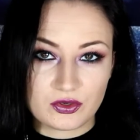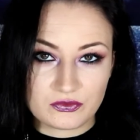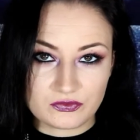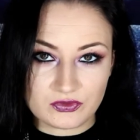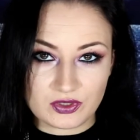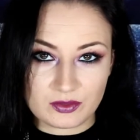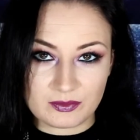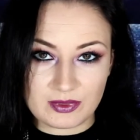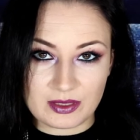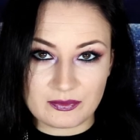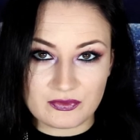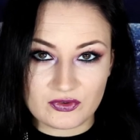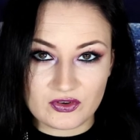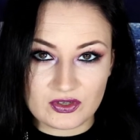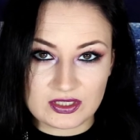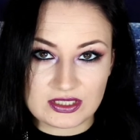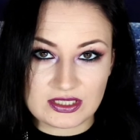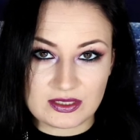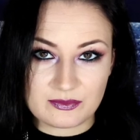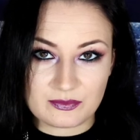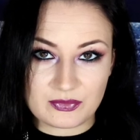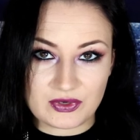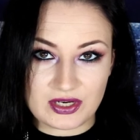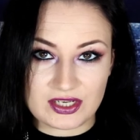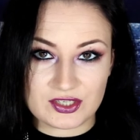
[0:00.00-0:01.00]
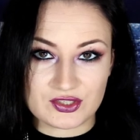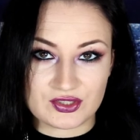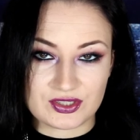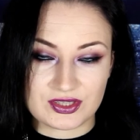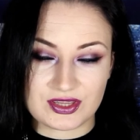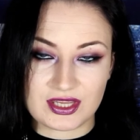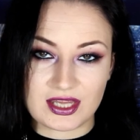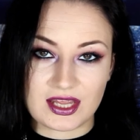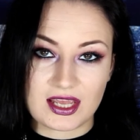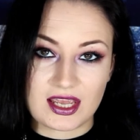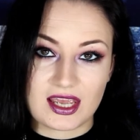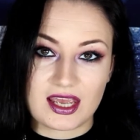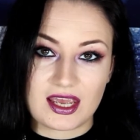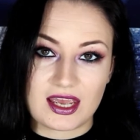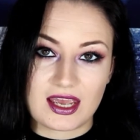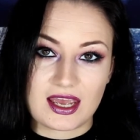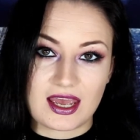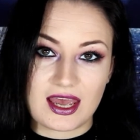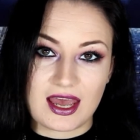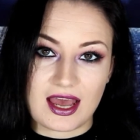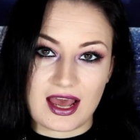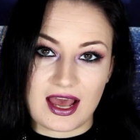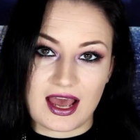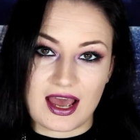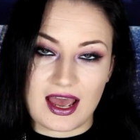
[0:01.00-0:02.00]
For my first impression,
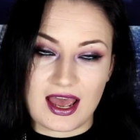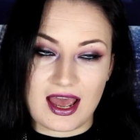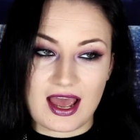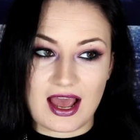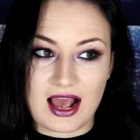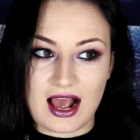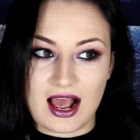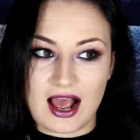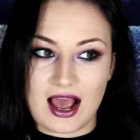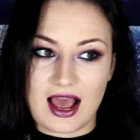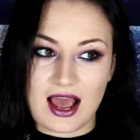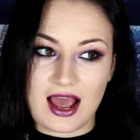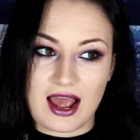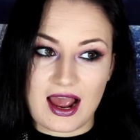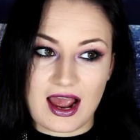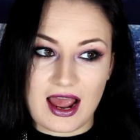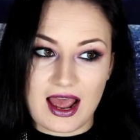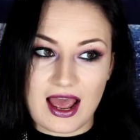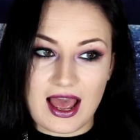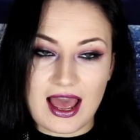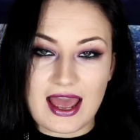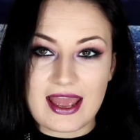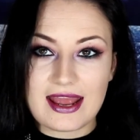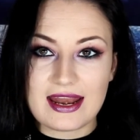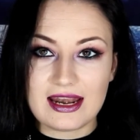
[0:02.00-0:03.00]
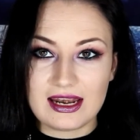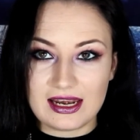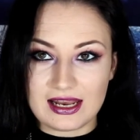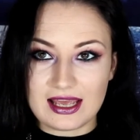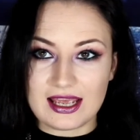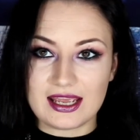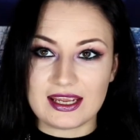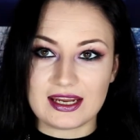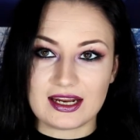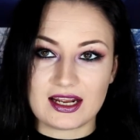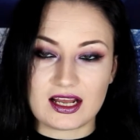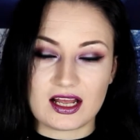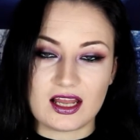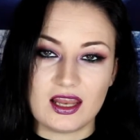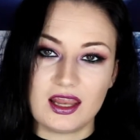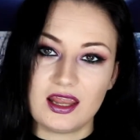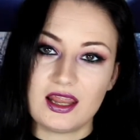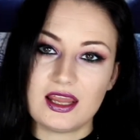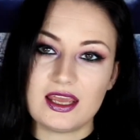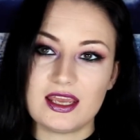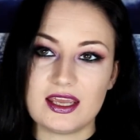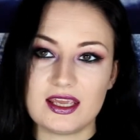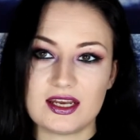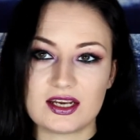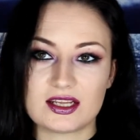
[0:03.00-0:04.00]
I like a
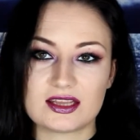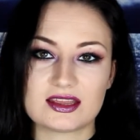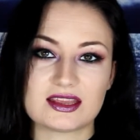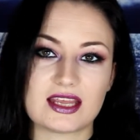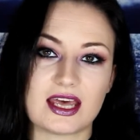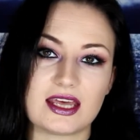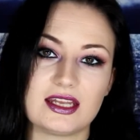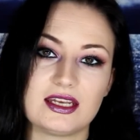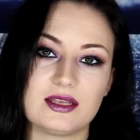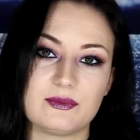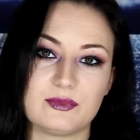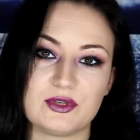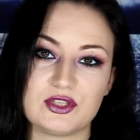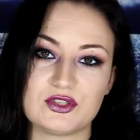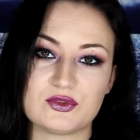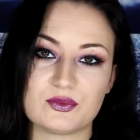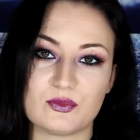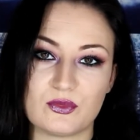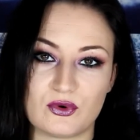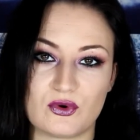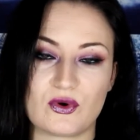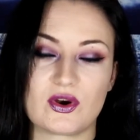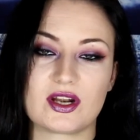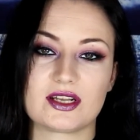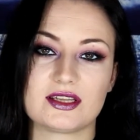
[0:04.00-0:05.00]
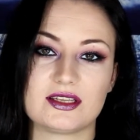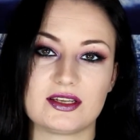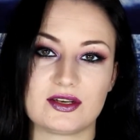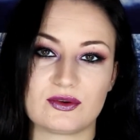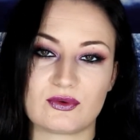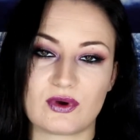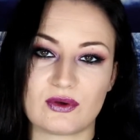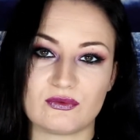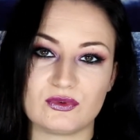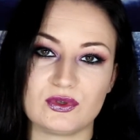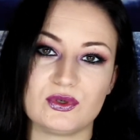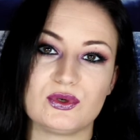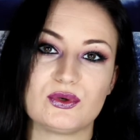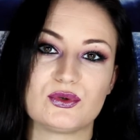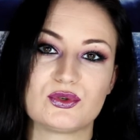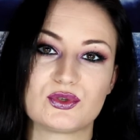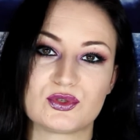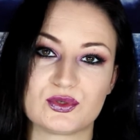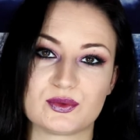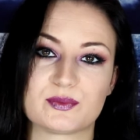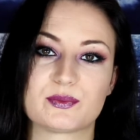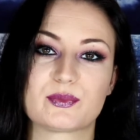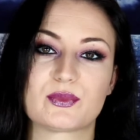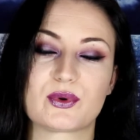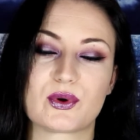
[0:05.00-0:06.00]
little tiny bit more the
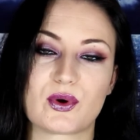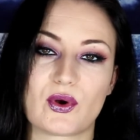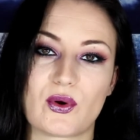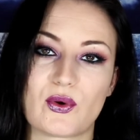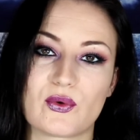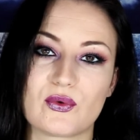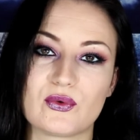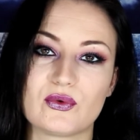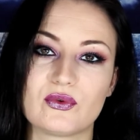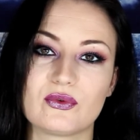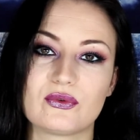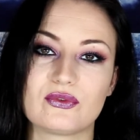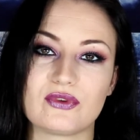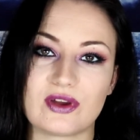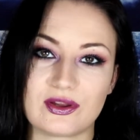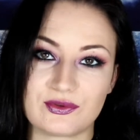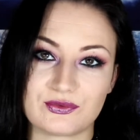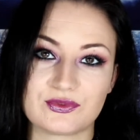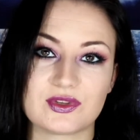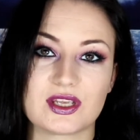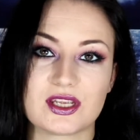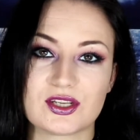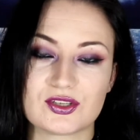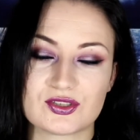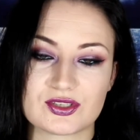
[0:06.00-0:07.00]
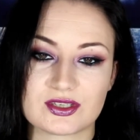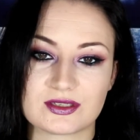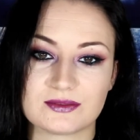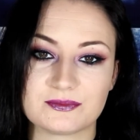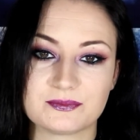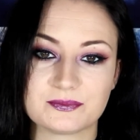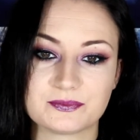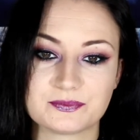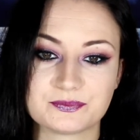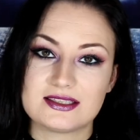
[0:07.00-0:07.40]
Revolution Pro foundation.